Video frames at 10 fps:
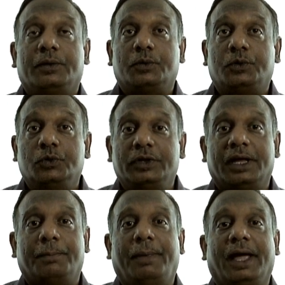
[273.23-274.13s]
to do
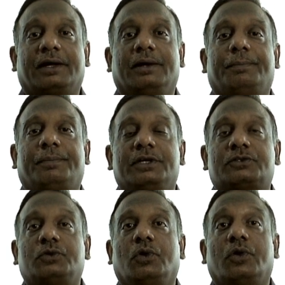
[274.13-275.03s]
their backup,
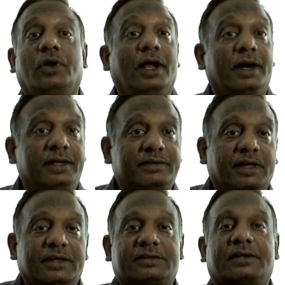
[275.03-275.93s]
restore,
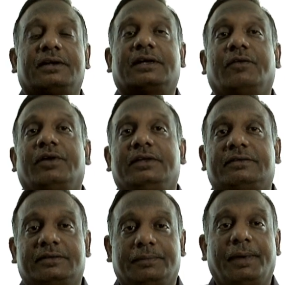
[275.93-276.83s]
disaster recovery
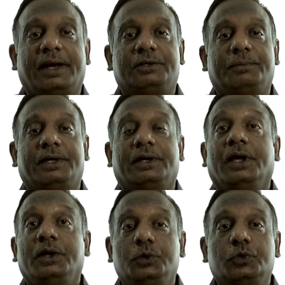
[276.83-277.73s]
management,
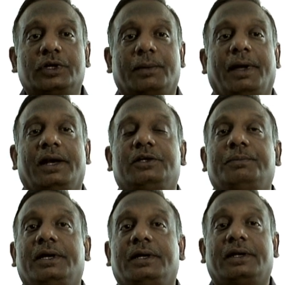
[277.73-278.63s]
user
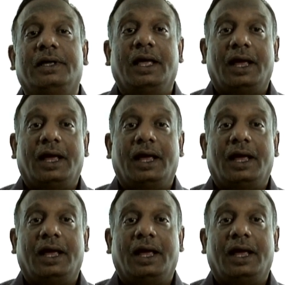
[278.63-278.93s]
management,